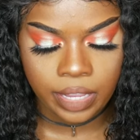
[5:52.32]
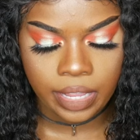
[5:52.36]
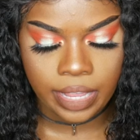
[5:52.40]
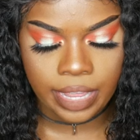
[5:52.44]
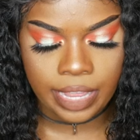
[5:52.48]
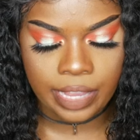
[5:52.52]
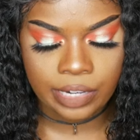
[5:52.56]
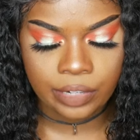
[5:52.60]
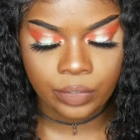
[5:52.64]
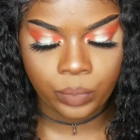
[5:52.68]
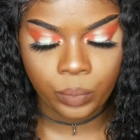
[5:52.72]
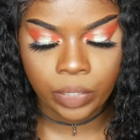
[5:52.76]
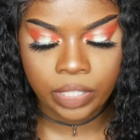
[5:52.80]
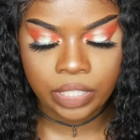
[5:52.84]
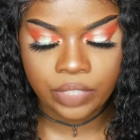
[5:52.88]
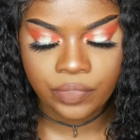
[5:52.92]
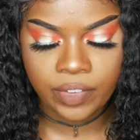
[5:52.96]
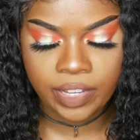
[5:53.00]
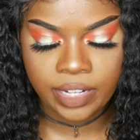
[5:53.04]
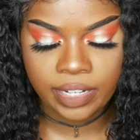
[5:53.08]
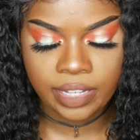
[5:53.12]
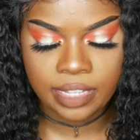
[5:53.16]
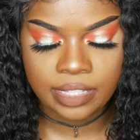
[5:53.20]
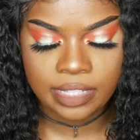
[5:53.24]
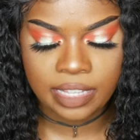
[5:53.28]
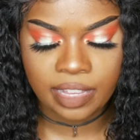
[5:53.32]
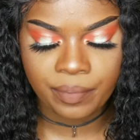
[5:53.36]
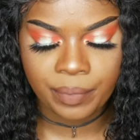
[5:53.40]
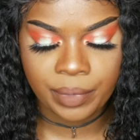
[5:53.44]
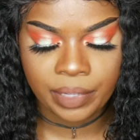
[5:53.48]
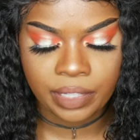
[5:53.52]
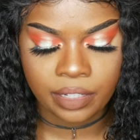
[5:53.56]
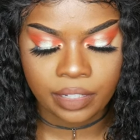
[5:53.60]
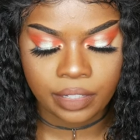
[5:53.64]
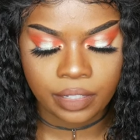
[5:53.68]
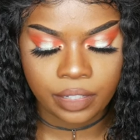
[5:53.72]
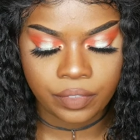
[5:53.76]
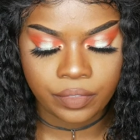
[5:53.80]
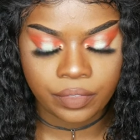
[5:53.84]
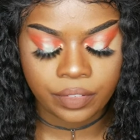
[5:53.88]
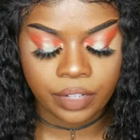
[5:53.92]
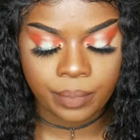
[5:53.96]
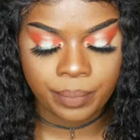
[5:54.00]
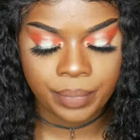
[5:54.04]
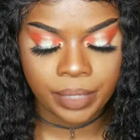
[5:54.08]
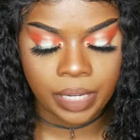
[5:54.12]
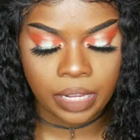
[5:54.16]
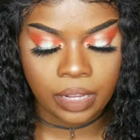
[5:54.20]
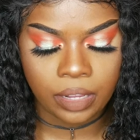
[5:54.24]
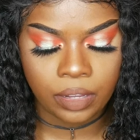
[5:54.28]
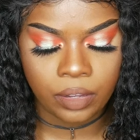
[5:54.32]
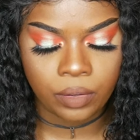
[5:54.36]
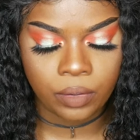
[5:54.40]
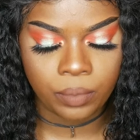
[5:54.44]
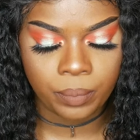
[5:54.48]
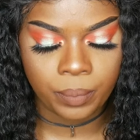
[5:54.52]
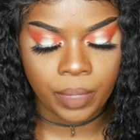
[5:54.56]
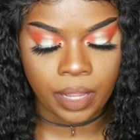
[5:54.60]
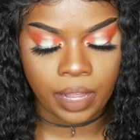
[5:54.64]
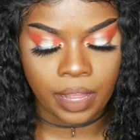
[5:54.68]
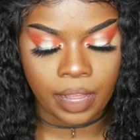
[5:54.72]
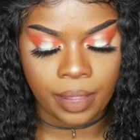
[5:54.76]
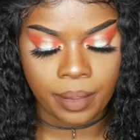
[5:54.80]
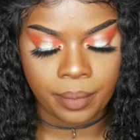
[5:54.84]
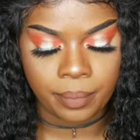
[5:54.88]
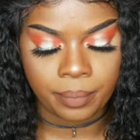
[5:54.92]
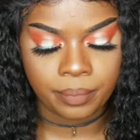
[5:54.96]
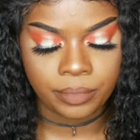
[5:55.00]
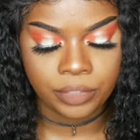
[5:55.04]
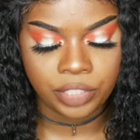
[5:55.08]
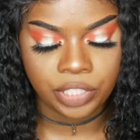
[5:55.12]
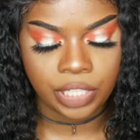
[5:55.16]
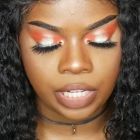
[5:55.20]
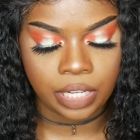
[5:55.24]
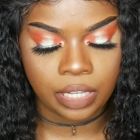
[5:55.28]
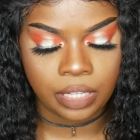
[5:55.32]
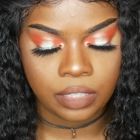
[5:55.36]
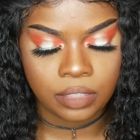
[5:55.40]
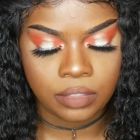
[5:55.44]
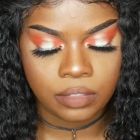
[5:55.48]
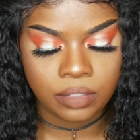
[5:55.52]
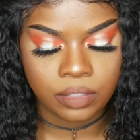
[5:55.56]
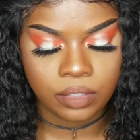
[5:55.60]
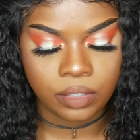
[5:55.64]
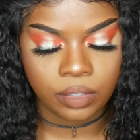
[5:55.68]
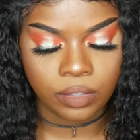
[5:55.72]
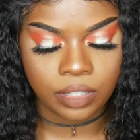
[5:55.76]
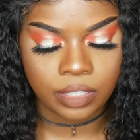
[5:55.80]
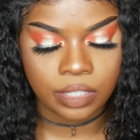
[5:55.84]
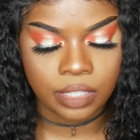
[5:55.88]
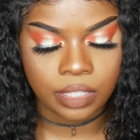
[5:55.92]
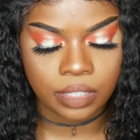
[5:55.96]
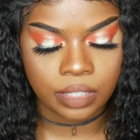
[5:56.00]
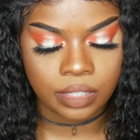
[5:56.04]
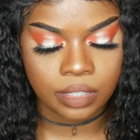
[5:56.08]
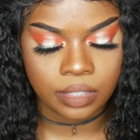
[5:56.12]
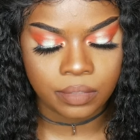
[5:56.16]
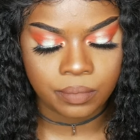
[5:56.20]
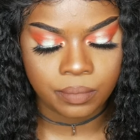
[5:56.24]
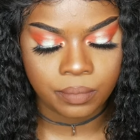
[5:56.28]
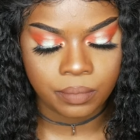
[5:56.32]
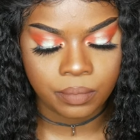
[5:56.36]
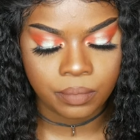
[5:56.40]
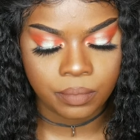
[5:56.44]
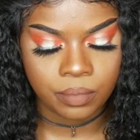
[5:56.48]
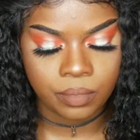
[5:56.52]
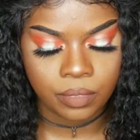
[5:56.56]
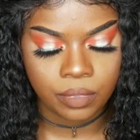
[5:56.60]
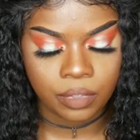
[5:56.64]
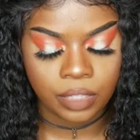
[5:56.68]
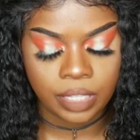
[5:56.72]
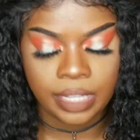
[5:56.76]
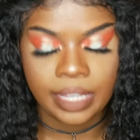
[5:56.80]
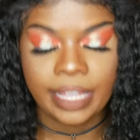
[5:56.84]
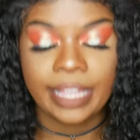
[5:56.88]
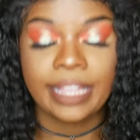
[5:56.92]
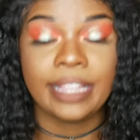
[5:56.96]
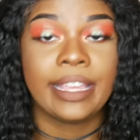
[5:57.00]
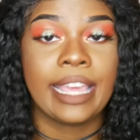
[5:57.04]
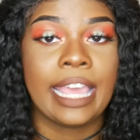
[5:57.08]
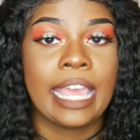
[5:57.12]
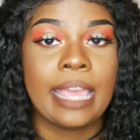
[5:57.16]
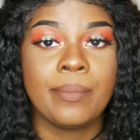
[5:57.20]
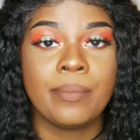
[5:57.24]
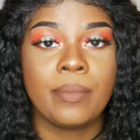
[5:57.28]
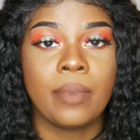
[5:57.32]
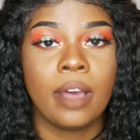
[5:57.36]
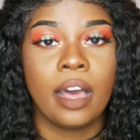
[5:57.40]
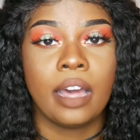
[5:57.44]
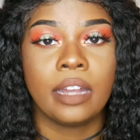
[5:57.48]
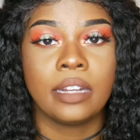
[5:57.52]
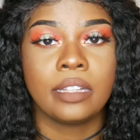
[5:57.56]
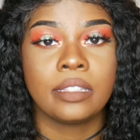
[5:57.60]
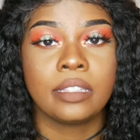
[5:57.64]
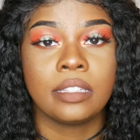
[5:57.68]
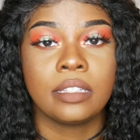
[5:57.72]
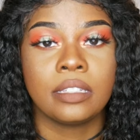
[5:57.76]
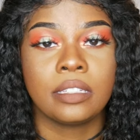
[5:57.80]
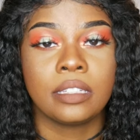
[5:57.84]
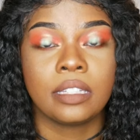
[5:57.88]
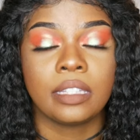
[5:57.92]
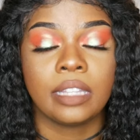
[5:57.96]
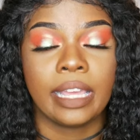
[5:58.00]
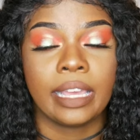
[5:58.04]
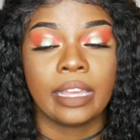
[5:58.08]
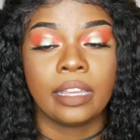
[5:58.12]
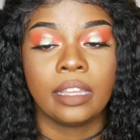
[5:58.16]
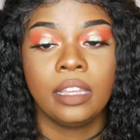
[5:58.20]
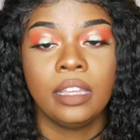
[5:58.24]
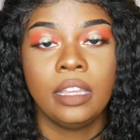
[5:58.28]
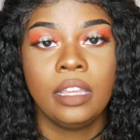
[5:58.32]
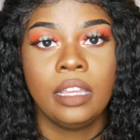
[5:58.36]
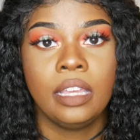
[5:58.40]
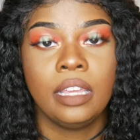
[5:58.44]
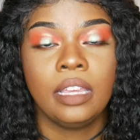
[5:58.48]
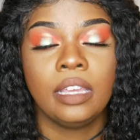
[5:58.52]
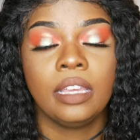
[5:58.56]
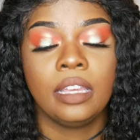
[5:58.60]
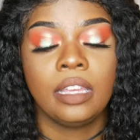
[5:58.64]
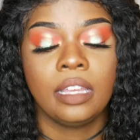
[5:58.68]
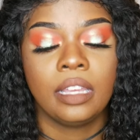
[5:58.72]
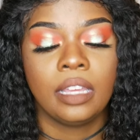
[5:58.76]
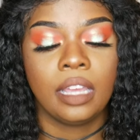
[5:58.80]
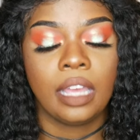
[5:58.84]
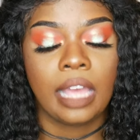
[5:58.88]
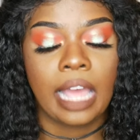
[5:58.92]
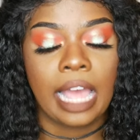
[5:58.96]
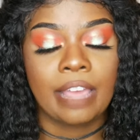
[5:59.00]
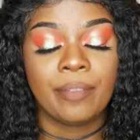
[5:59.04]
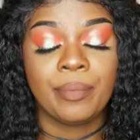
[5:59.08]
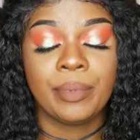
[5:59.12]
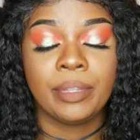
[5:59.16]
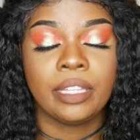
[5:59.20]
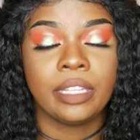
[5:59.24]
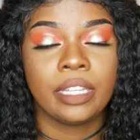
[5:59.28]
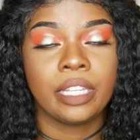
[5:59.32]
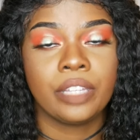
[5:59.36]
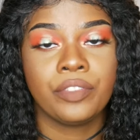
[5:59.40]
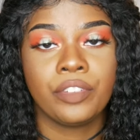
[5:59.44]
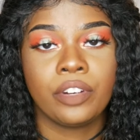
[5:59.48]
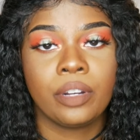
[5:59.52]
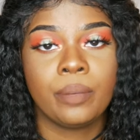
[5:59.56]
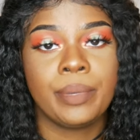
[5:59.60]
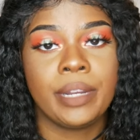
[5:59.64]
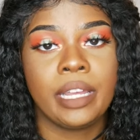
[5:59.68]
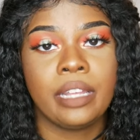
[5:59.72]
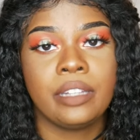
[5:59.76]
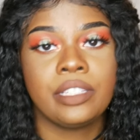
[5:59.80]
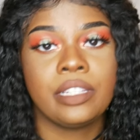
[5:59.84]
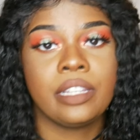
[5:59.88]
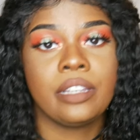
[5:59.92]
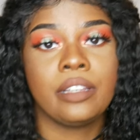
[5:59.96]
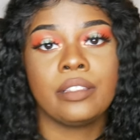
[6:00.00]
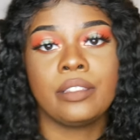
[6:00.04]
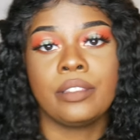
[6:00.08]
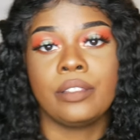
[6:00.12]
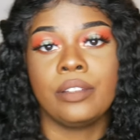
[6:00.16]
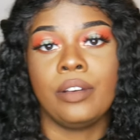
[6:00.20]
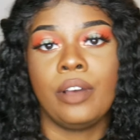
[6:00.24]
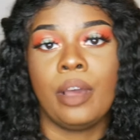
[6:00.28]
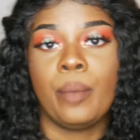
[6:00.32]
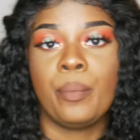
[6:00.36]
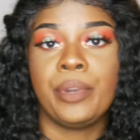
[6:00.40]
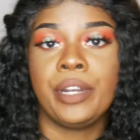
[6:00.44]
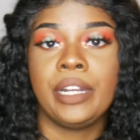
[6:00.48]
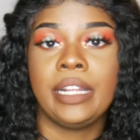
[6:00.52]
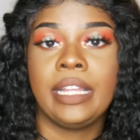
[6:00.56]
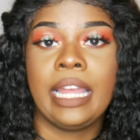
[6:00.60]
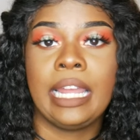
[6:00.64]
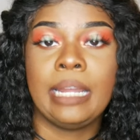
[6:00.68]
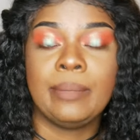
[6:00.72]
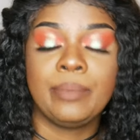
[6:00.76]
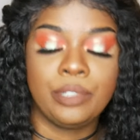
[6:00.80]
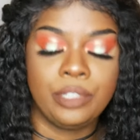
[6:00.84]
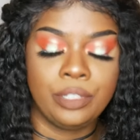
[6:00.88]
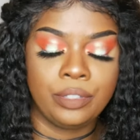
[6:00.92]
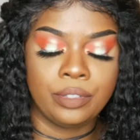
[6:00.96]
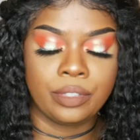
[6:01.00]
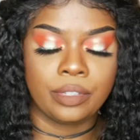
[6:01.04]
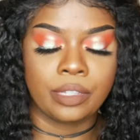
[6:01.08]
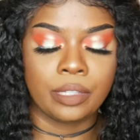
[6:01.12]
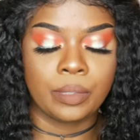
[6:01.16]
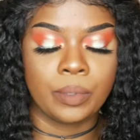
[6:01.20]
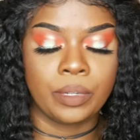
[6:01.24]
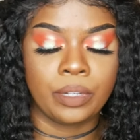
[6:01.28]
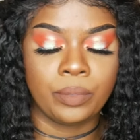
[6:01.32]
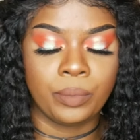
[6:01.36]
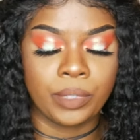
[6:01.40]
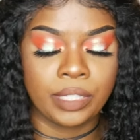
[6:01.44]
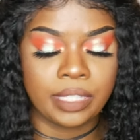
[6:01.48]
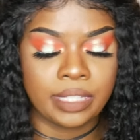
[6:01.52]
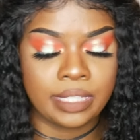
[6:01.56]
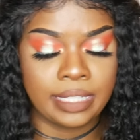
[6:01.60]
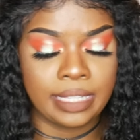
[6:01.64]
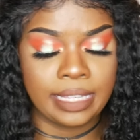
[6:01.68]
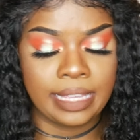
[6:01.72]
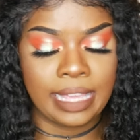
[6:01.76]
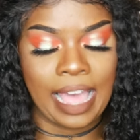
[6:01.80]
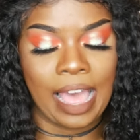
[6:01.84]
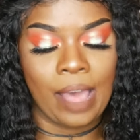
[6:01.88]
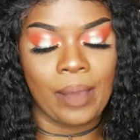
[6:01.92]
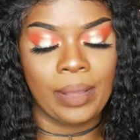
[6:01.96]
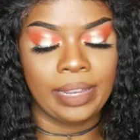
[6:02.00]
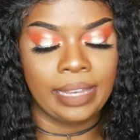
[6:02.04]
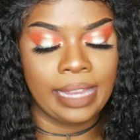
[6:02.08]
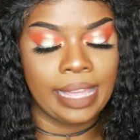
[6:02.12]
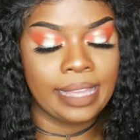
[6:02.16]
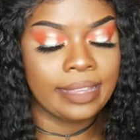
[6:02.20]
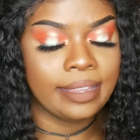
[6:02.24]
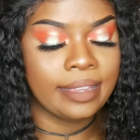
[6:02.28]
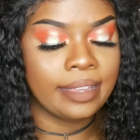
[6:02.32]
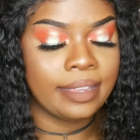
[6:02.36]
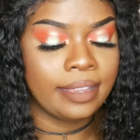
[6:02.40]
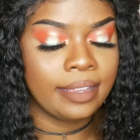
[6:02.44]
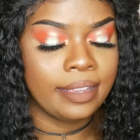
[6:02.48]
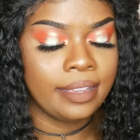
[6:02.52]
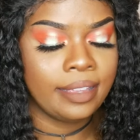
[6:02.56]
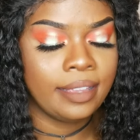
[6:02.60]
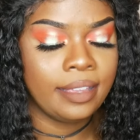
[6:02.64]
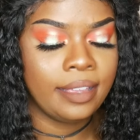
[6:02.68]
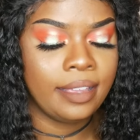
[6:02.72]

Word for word: And what's funny is I've been looking for a brow um, gel, so this is, it came honestly like, I've been looking for a brow gel, so I'm pretty hyped to use this one. We'll see how I like it.